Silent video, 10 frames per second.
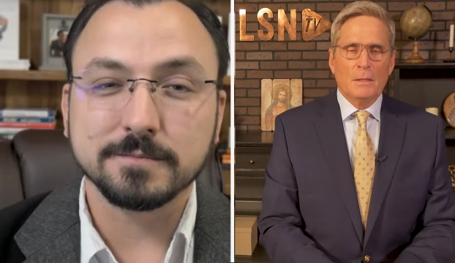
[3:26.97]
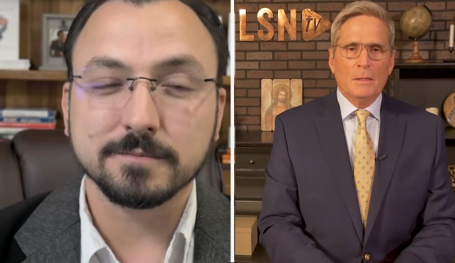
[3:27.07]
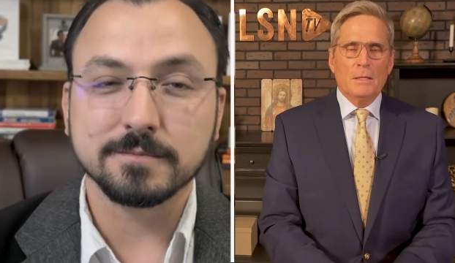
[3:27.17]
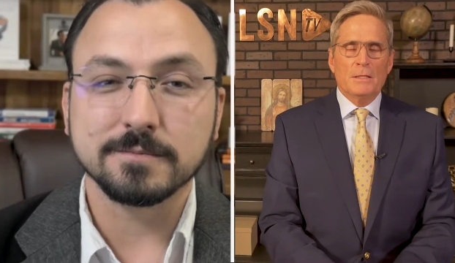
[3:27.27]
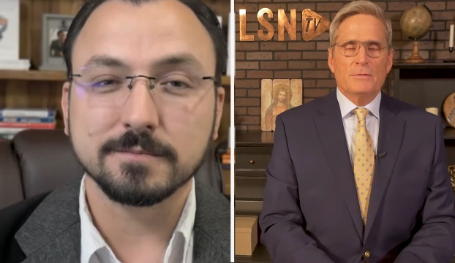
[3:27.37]

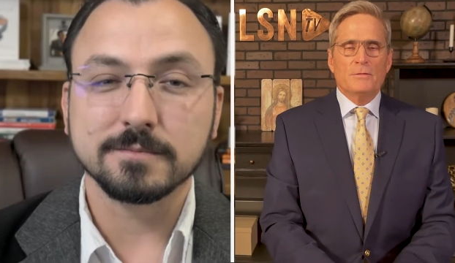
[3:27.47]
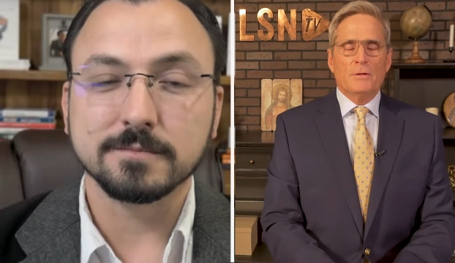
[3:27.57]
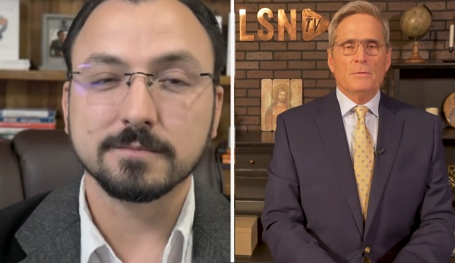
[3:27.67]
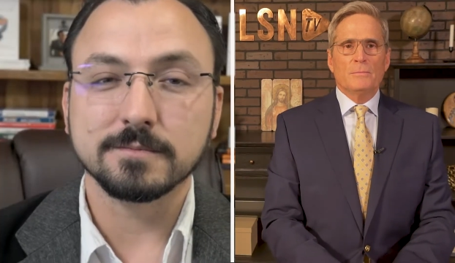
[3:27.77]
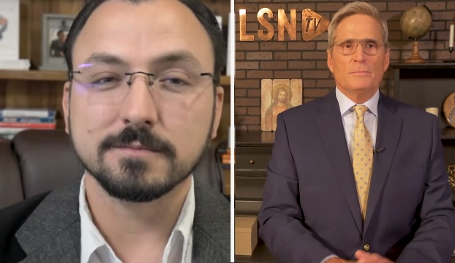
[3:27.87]
Speaker 1: Yeah.
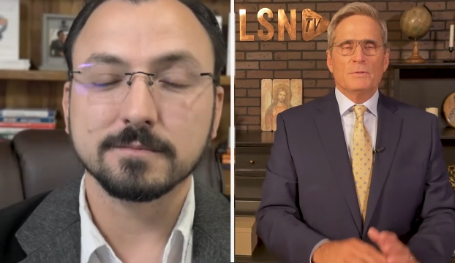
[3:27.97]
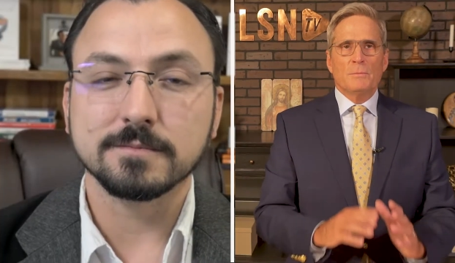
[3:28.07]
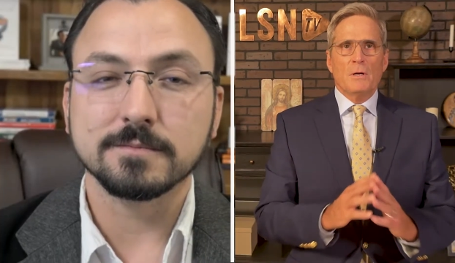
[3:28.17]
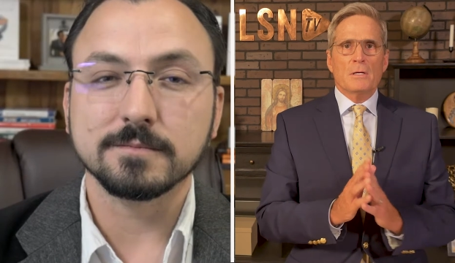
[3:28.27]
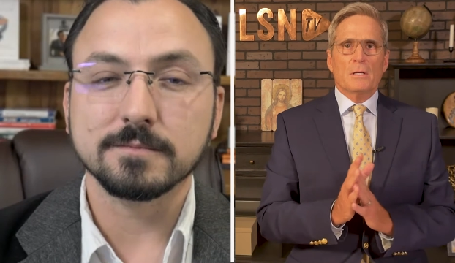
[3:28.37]
So,
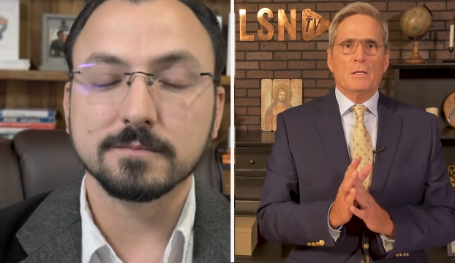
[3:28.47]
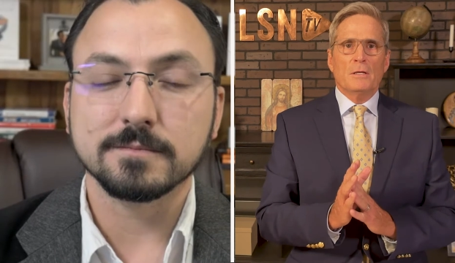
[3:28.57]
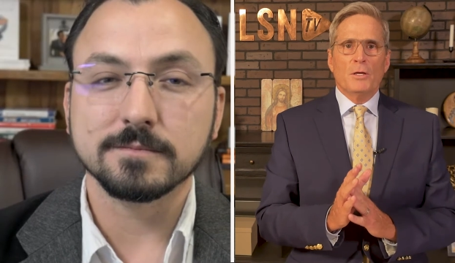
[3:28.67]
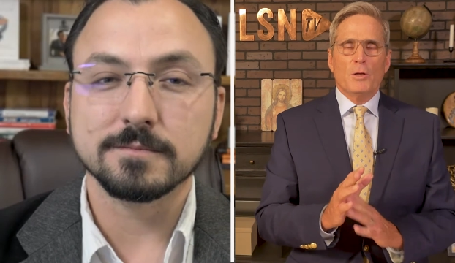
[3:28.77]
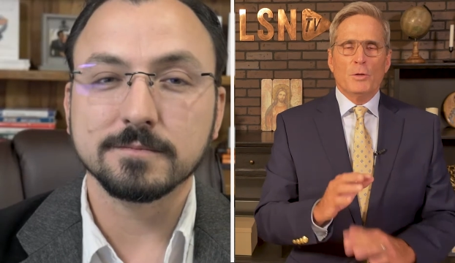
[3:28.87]
so
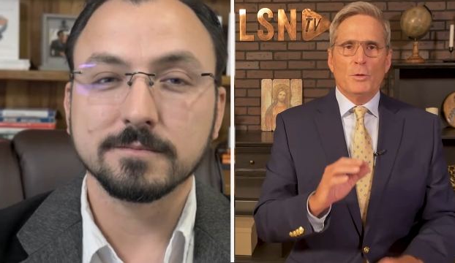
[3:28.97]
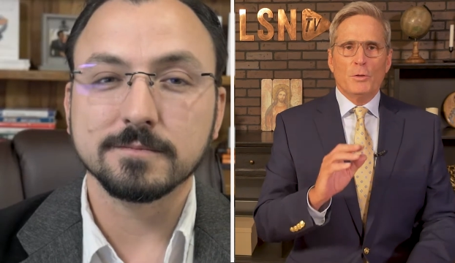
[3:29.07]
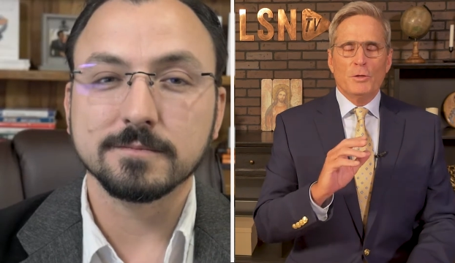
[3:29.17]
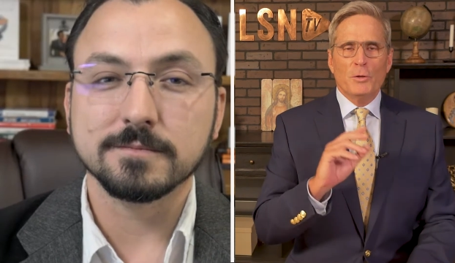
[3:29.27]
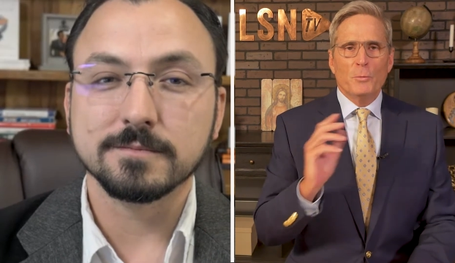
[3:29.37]
Mark,
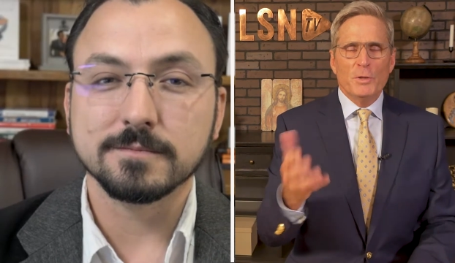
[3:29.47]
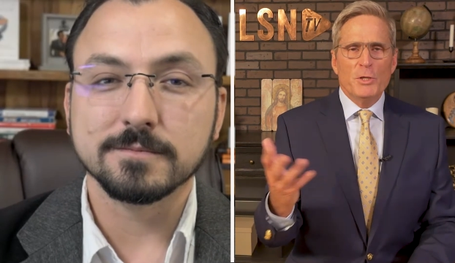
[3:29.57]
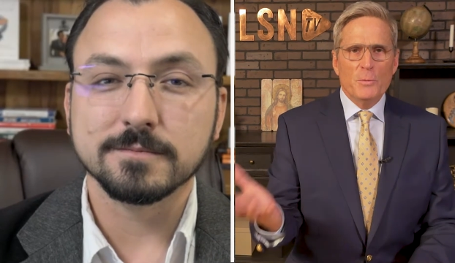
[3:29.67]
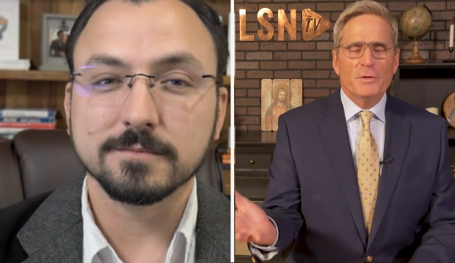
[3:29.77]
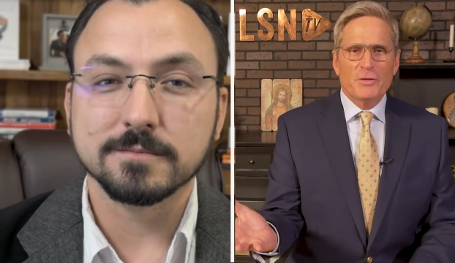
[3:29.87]
you know,
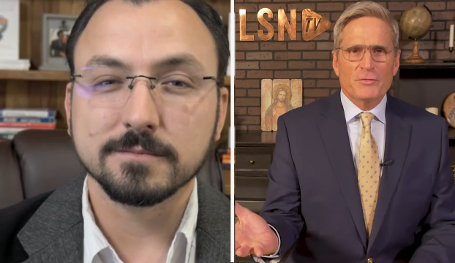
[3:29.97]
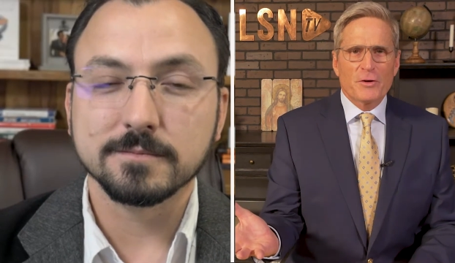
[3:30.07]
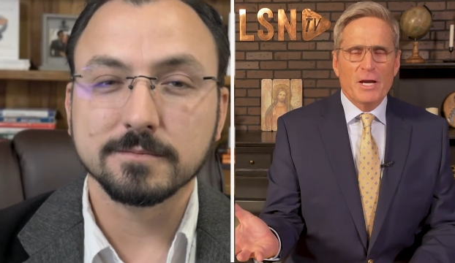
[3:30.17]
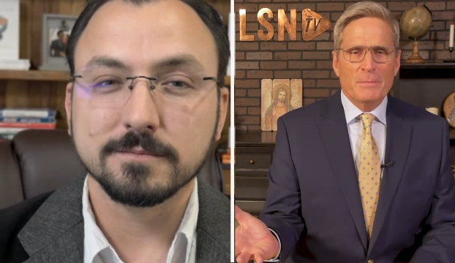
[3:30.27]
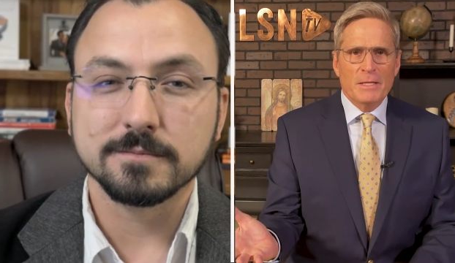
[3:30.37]
when you were
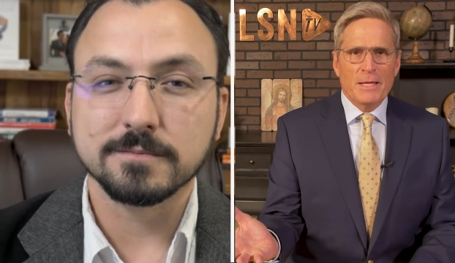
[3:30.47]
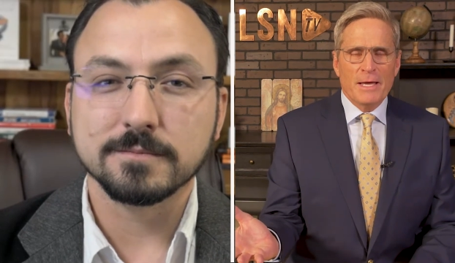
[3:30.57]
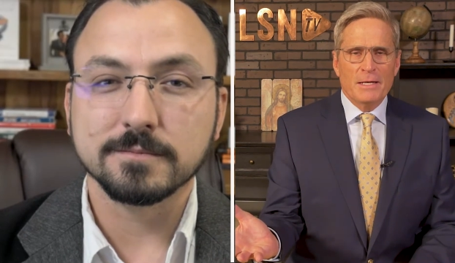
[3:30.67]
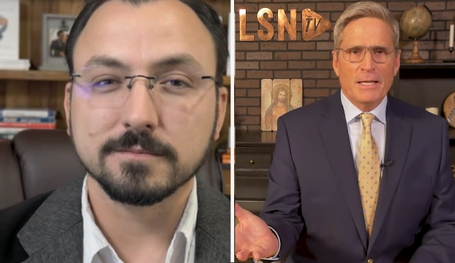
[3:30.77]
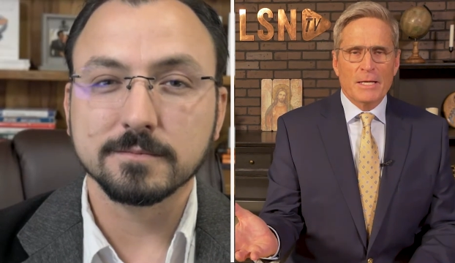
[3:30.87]
describing
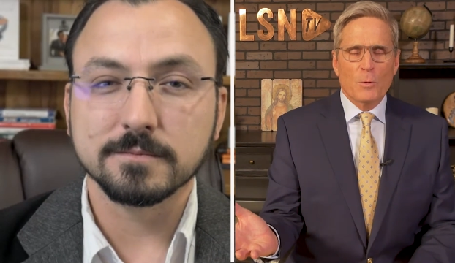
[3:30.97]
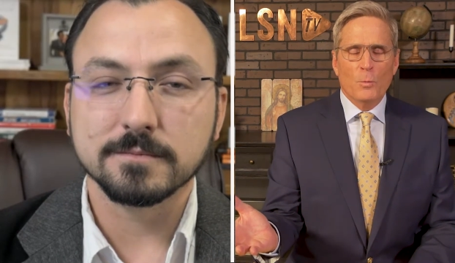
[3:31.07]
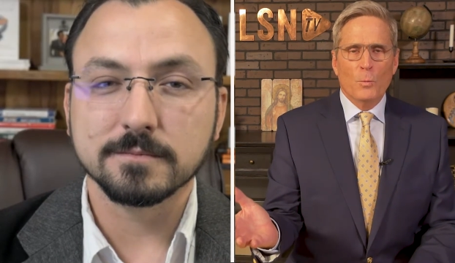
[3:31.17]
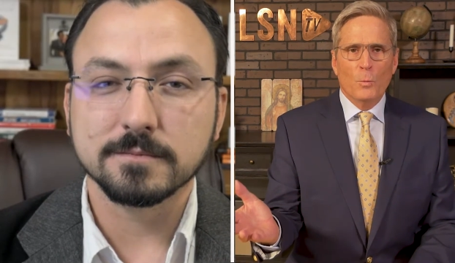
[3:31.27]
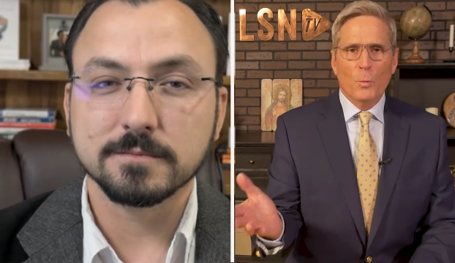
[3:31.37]
that, like
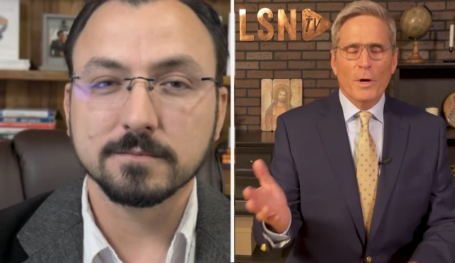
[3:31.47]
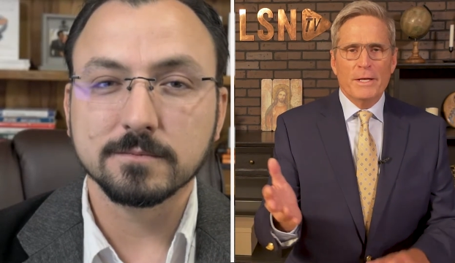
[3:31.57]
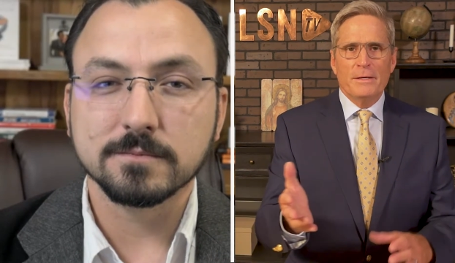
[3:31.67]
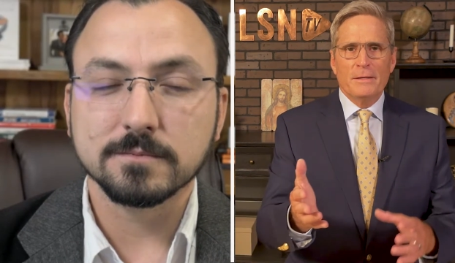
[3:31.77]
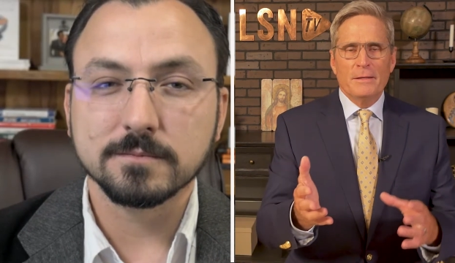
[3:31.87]

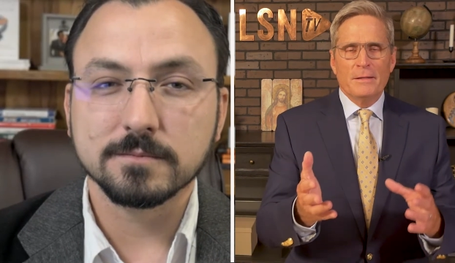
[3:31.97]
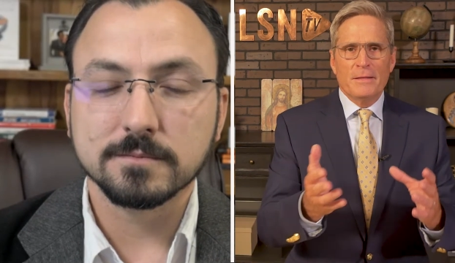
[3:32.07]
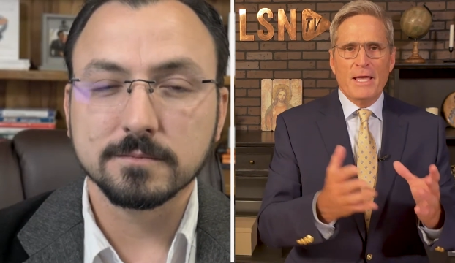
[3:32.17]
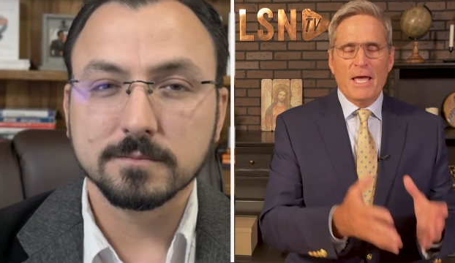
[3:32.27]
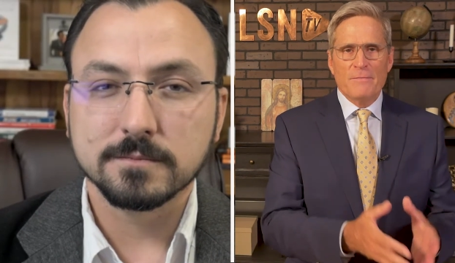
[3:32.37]
what
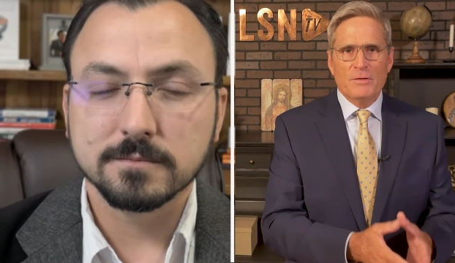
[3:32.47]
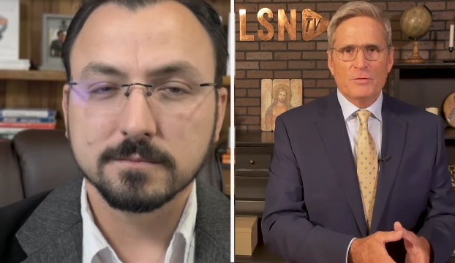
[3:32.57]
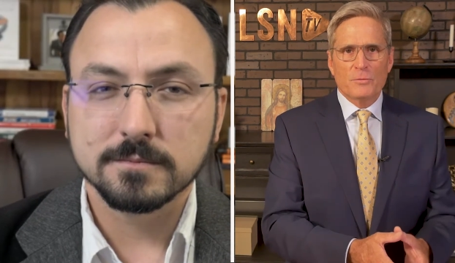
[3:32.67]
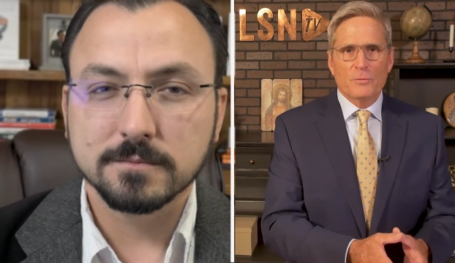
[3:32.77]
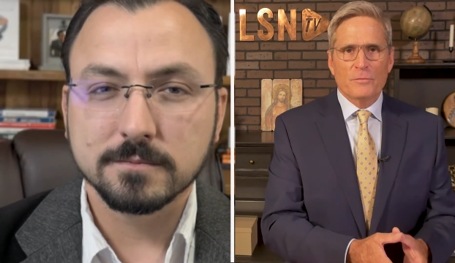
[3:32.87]
they have
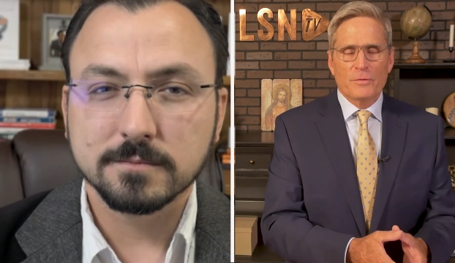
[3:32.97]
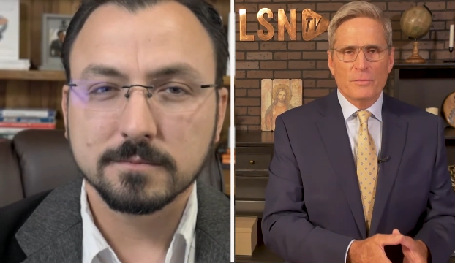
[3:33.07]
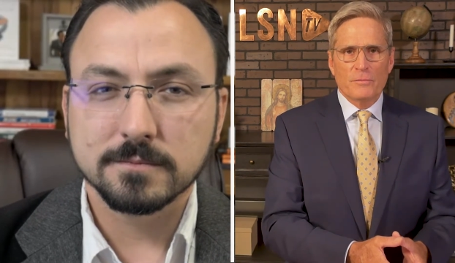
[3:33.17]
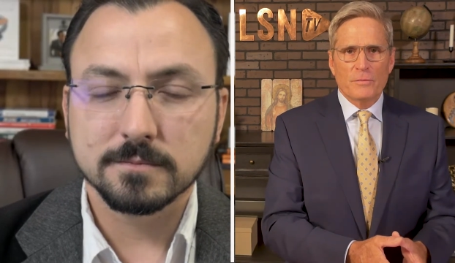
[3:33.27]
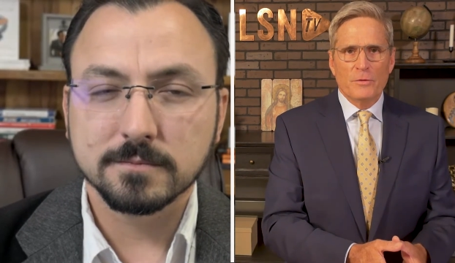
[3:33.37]
in store for, for